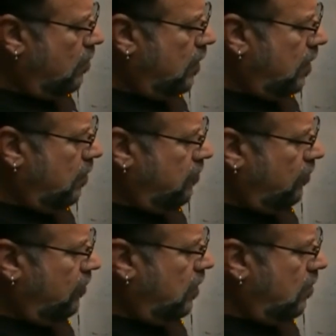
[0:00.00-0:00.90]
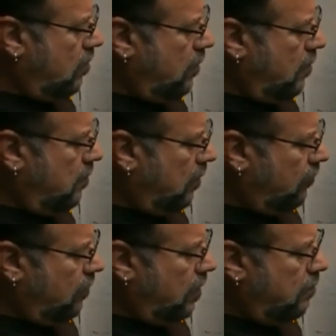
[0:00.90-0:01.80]
that up, just get all that
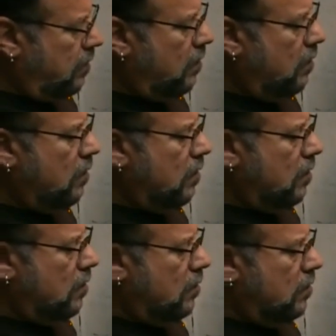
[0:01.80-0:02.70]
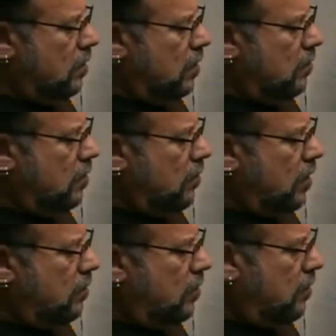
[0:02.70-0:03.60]
mixed up. Then I'm going to
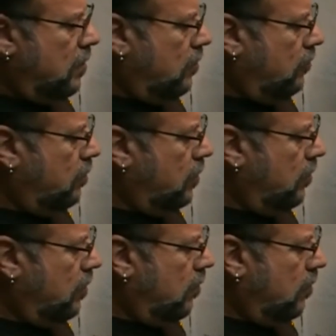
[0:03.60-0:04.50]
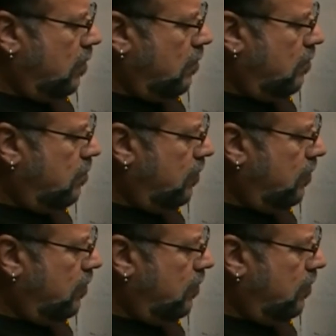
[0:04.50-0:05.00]
grab a little bit of this blue here and I'm going to